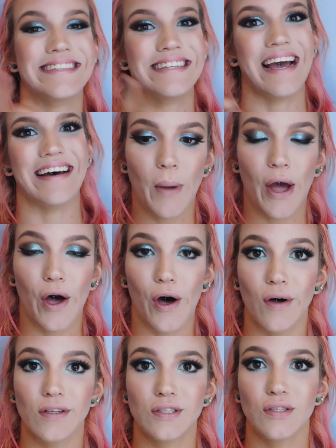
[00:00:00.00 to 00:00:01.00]
Yeah, I
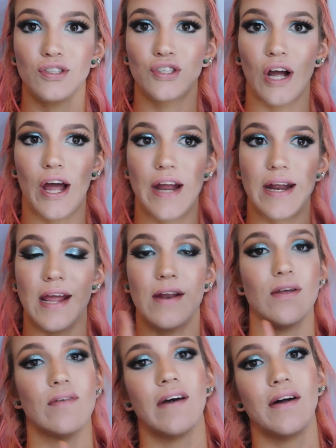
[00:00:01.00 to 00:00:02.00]
also tried a
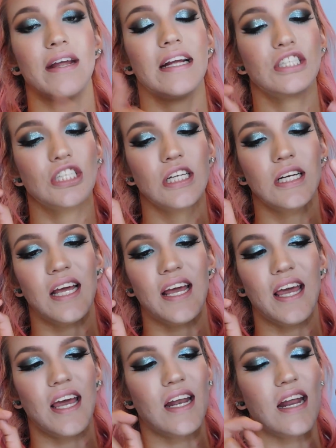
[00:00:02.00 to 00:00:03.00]
new foundation
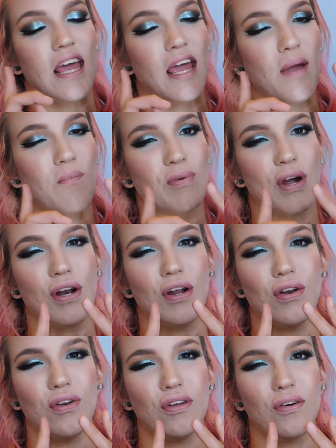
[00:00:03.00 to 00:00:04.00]
and a brand
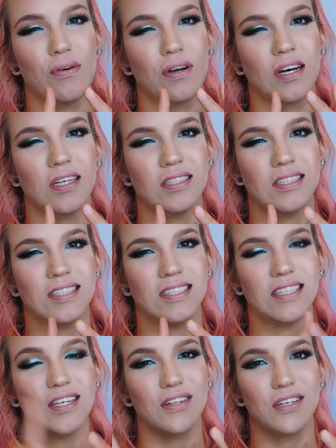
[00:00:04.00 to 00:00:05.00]
new
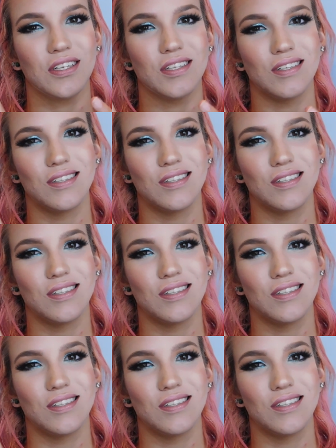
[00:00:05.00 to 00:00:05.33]
concealer.